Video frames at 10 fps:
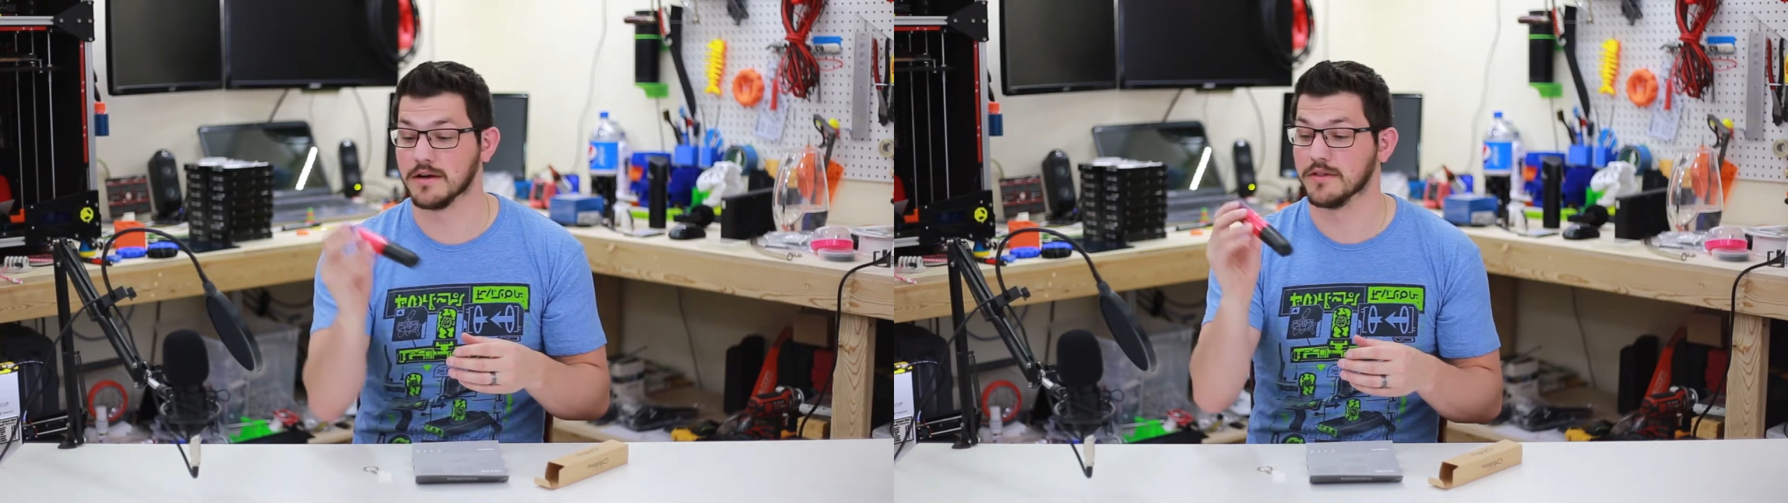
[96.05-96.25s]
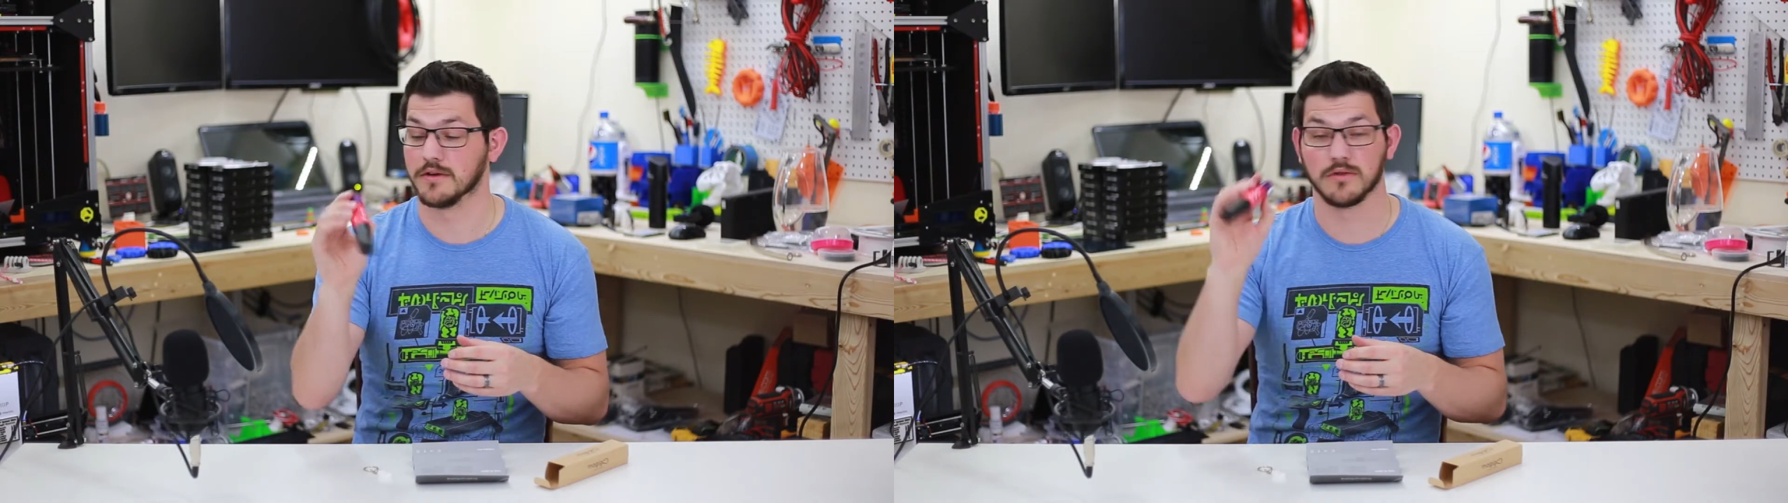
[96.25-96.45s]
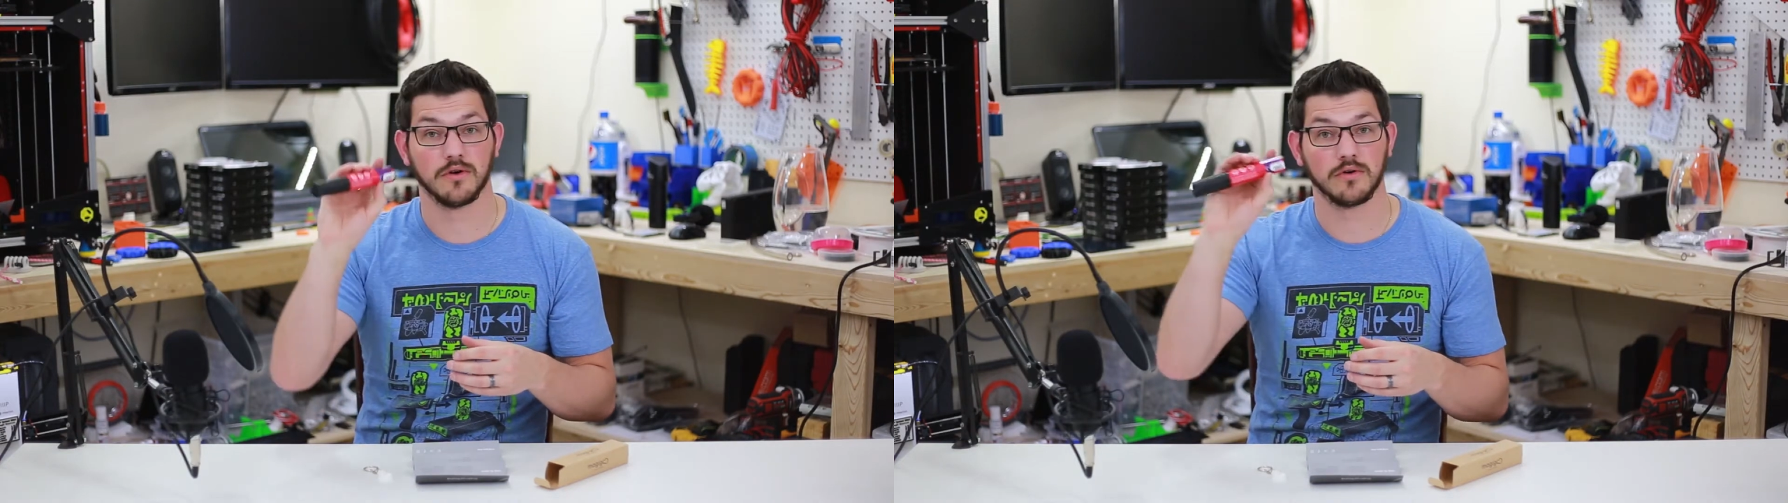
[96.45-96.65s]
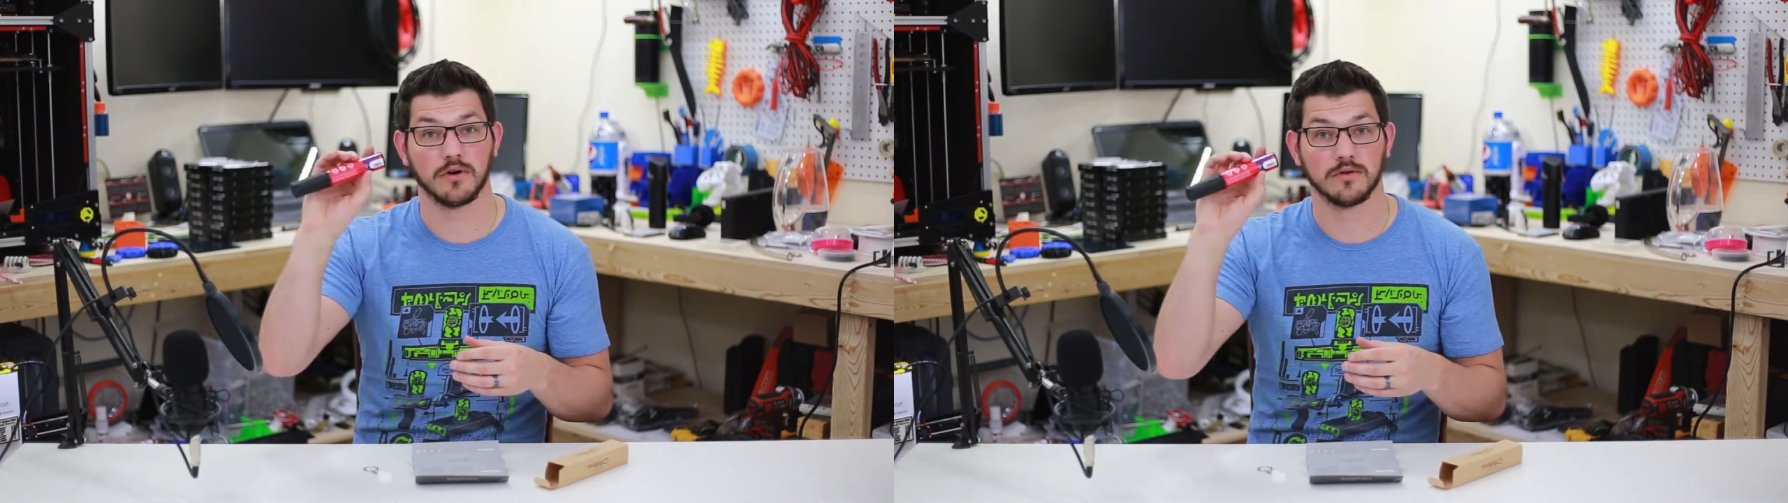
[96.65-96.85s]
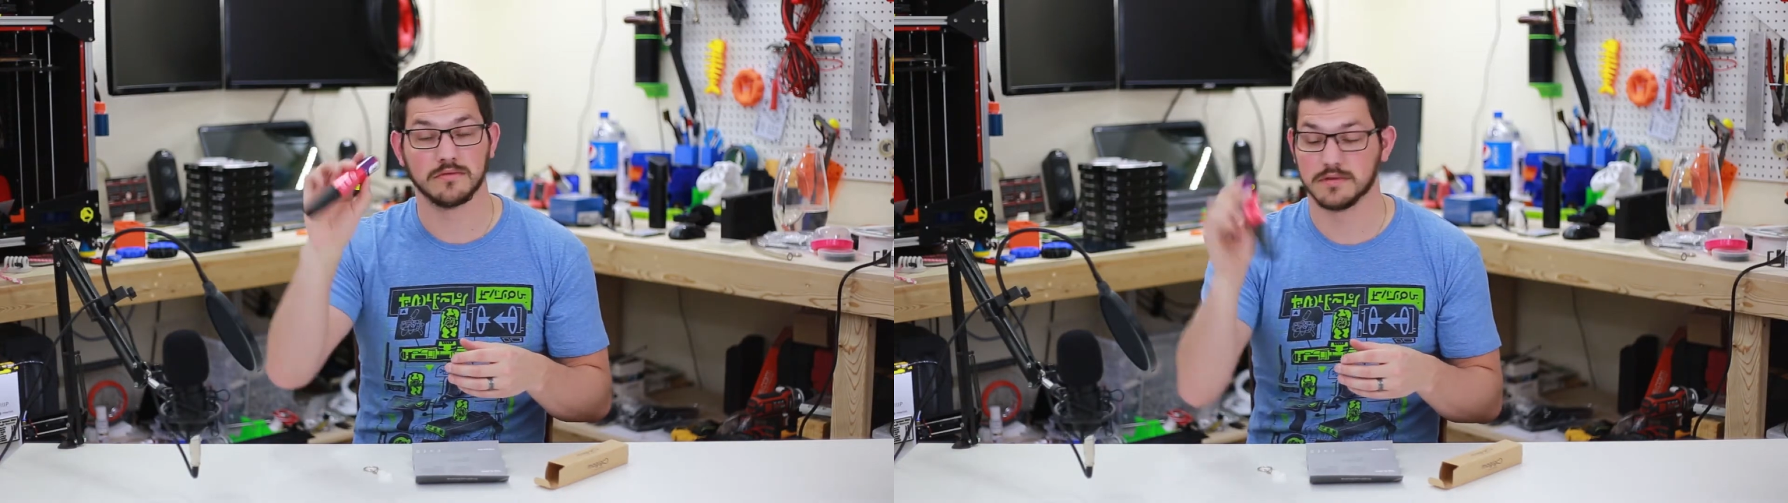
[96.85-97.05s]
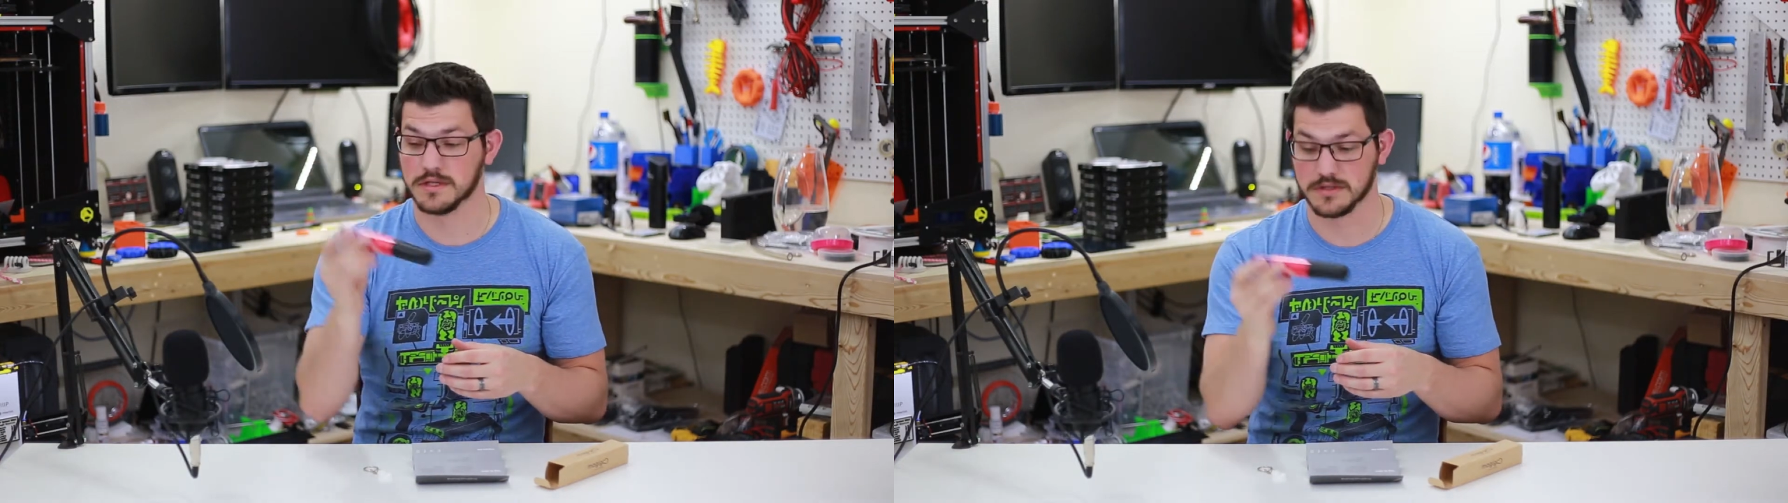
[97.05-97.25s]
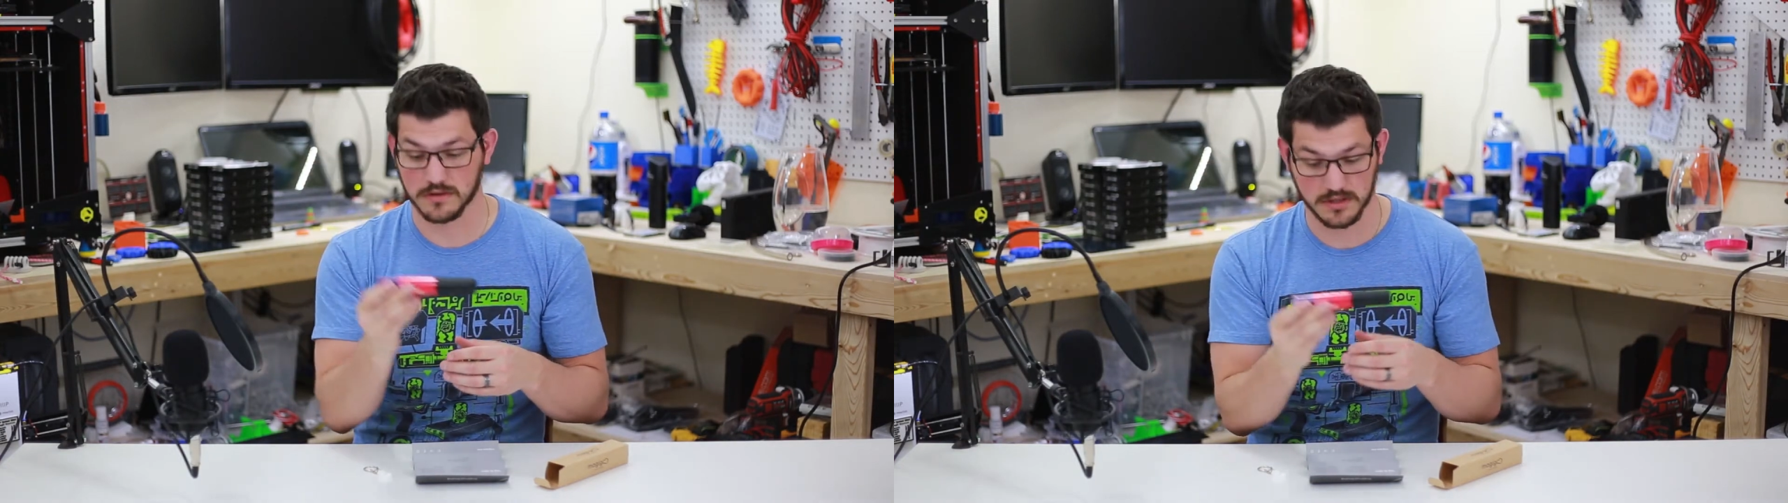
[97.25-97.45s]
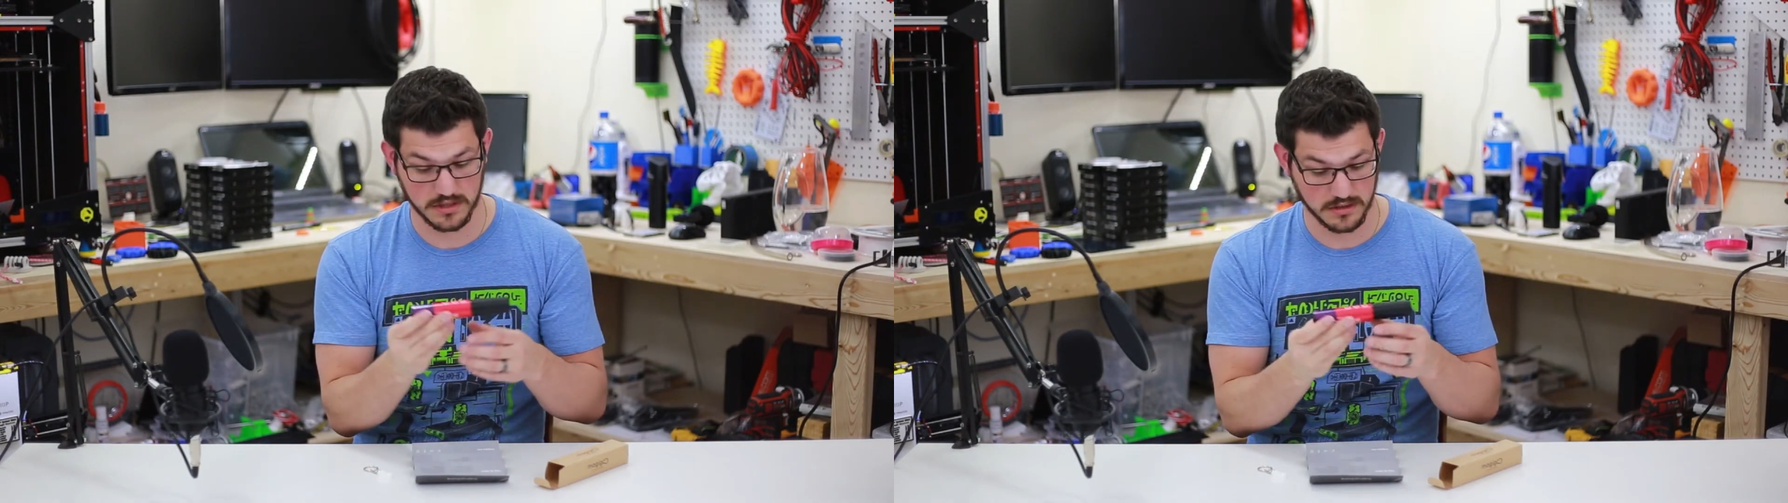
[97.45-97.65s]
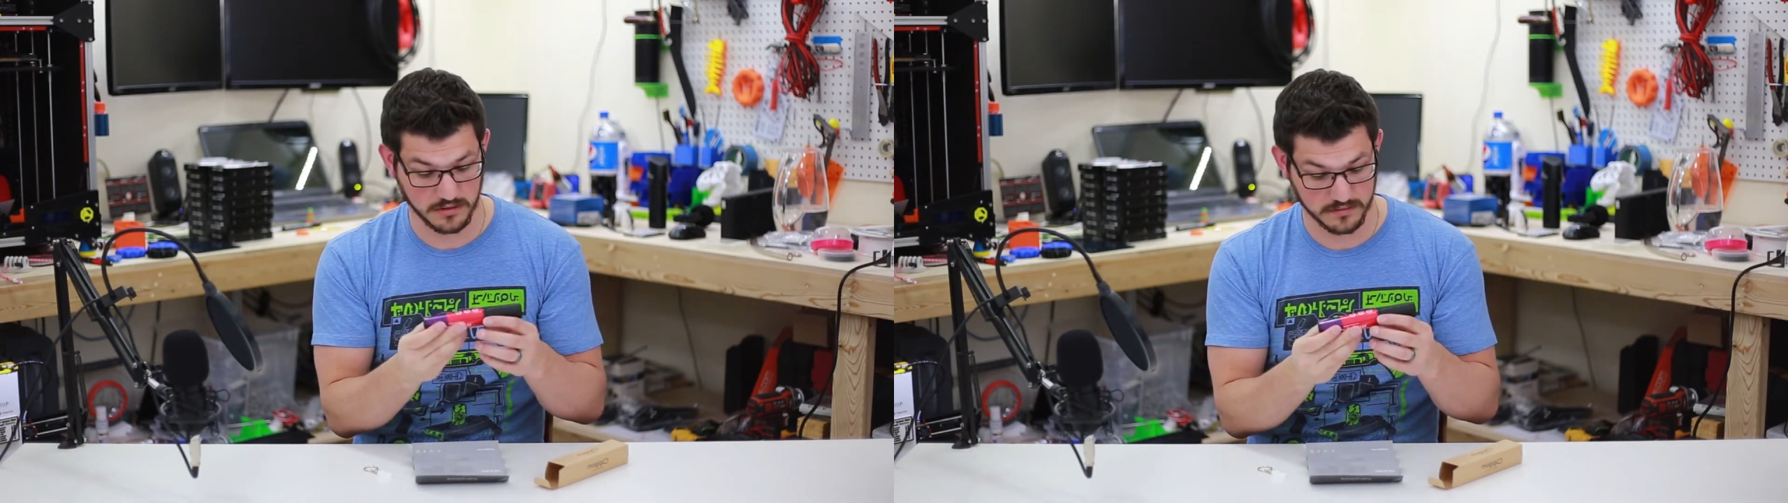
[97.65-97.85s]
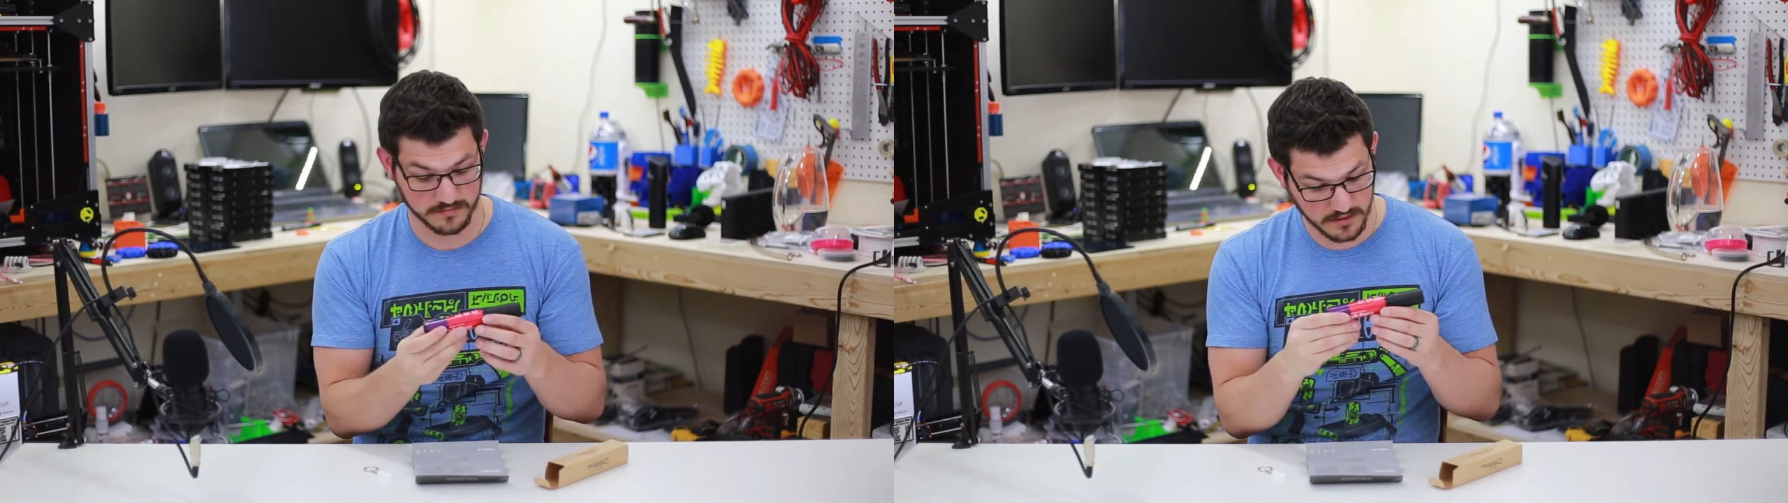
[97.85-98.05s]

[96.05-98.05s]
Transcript: and their logo is on here.